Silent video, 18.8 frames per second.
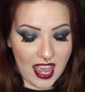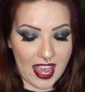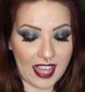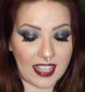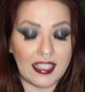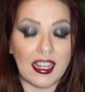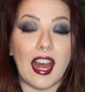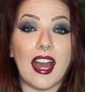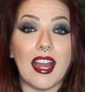
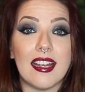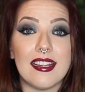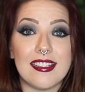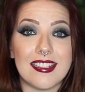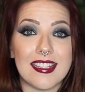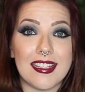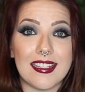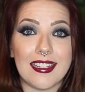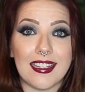And I
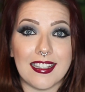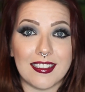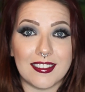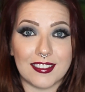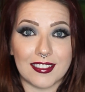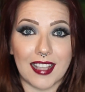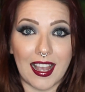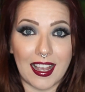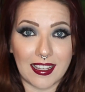did
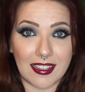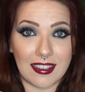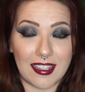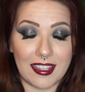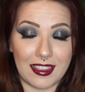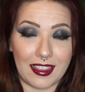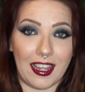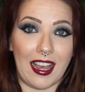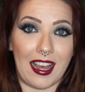
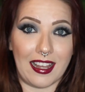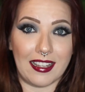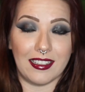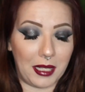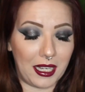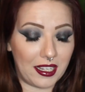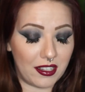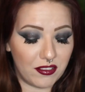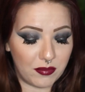exactly that.
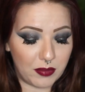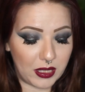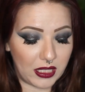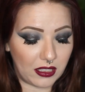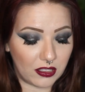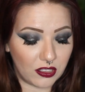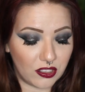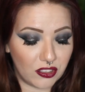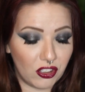I've been
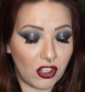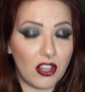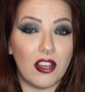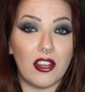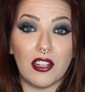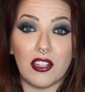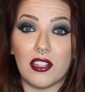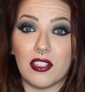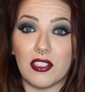a
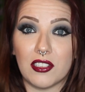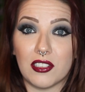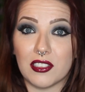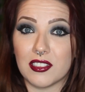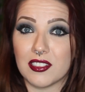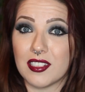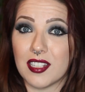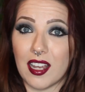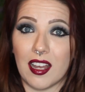
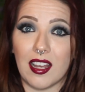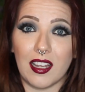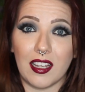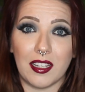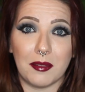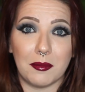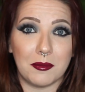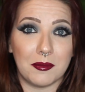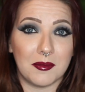long
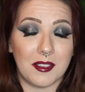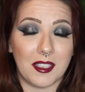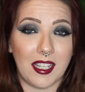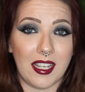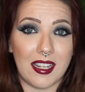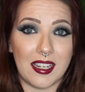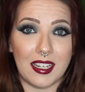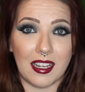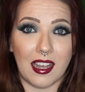time
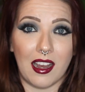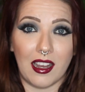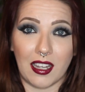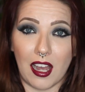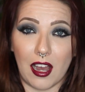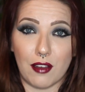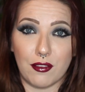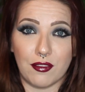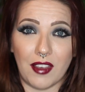Lady
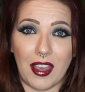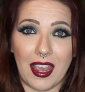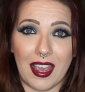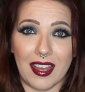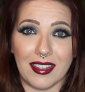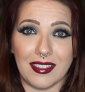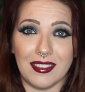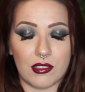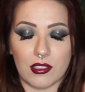Gaga fan.